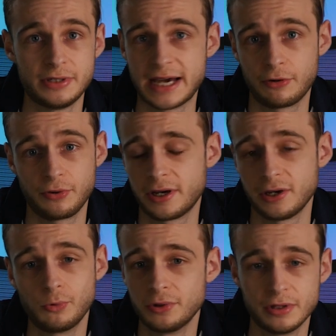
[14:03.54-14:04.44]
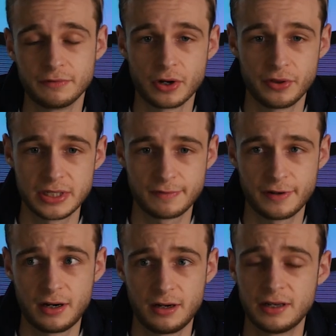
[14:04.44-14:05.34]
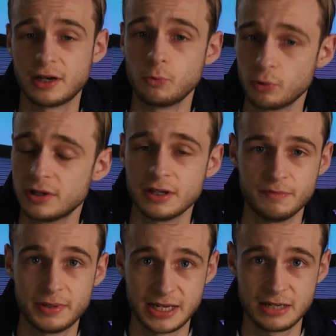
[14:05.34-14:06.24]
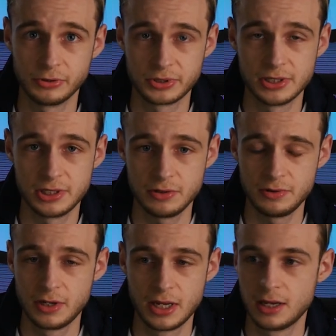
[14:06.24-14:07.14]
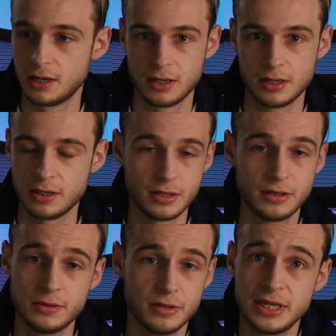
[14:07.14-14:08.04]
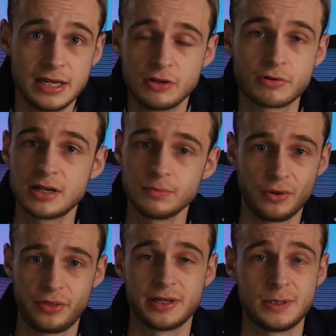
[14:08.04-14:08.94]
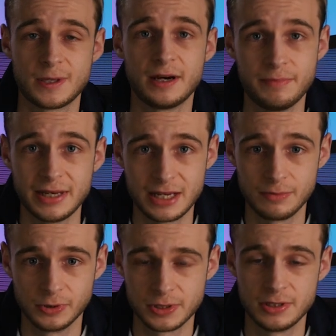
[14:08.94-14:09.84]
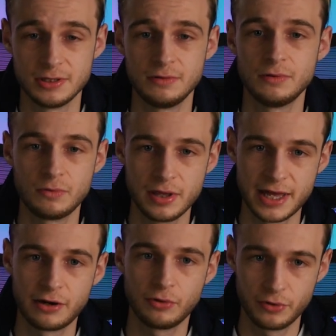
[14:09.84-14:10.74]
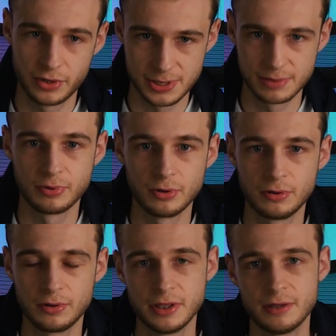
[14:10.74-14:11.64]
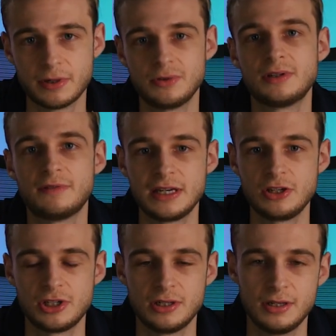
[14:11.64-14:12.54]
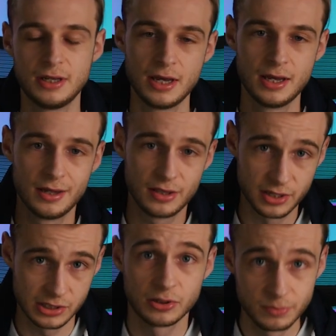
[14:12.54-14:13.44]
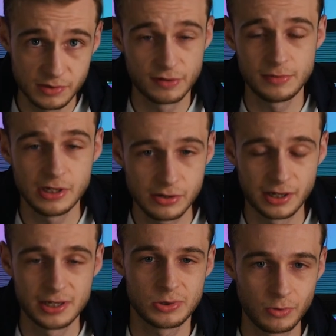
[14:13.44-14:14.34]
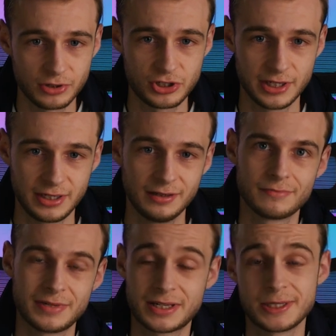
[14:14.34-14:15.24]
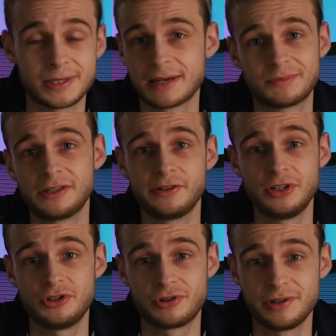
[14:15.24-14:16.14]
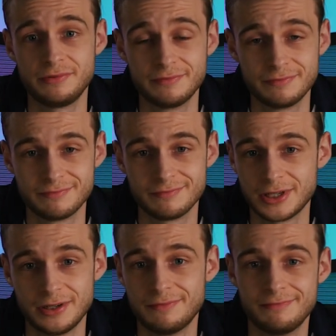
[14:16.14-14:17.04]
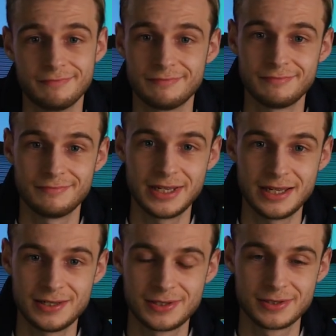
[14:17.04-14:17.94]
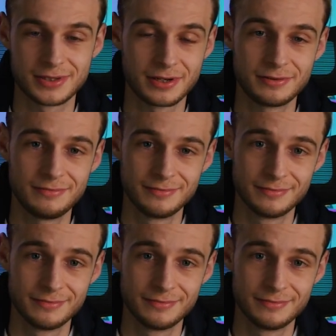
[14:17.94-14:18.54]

doubt that I wouldn't have got this far and I wouldn't have been able to do the incredible things that I've been able to do without the support and the motivation that comes from you guys watching, because it's absolutely true. It is. So